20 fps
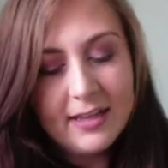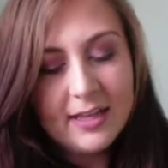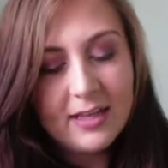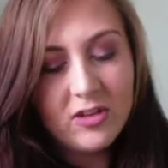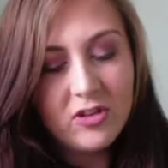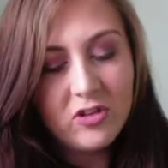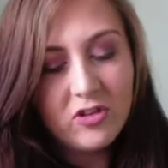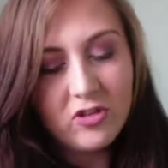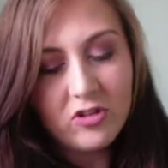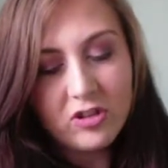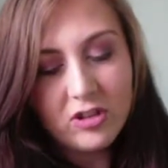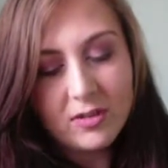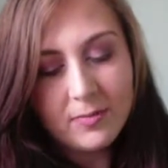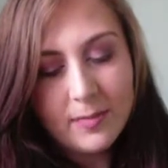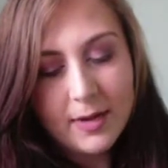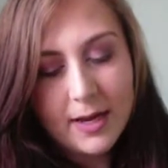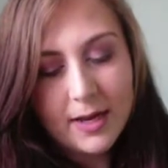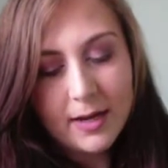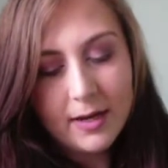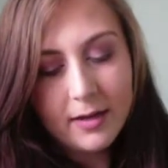that's
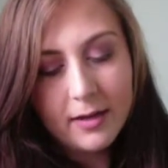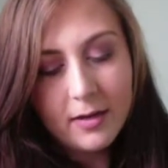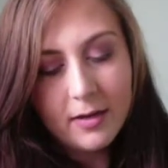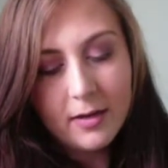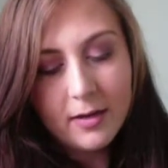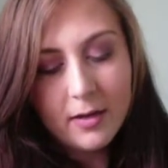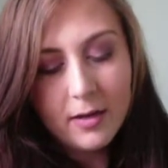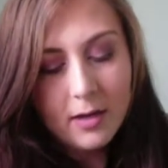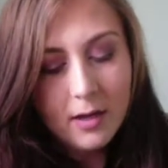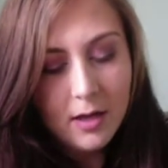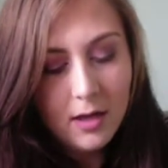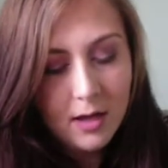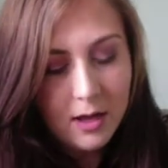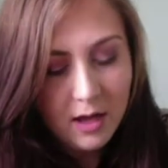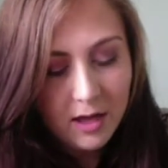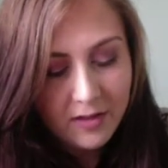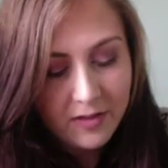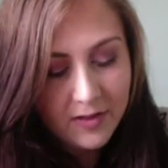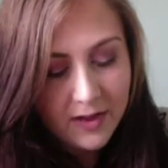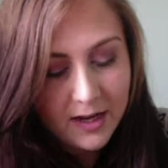just me. I
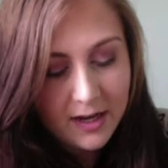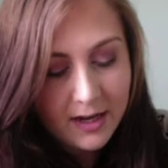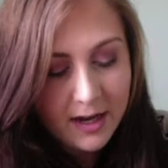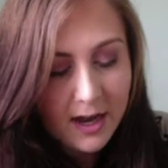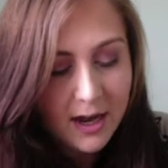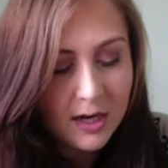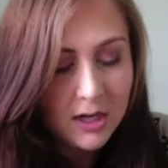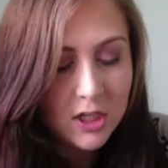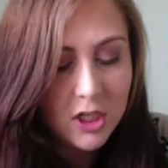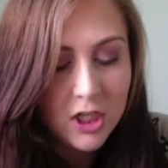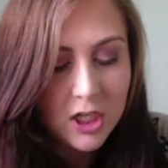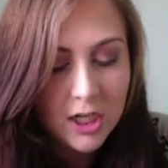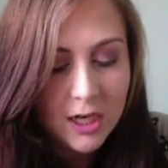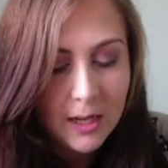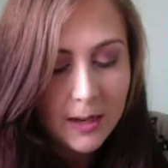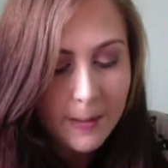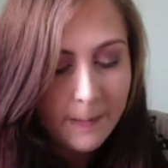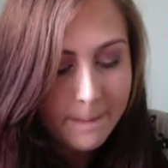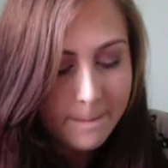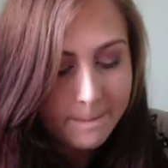think
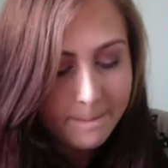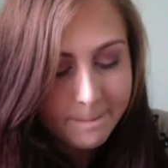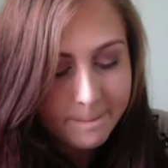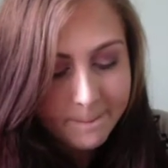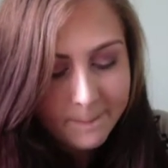actually,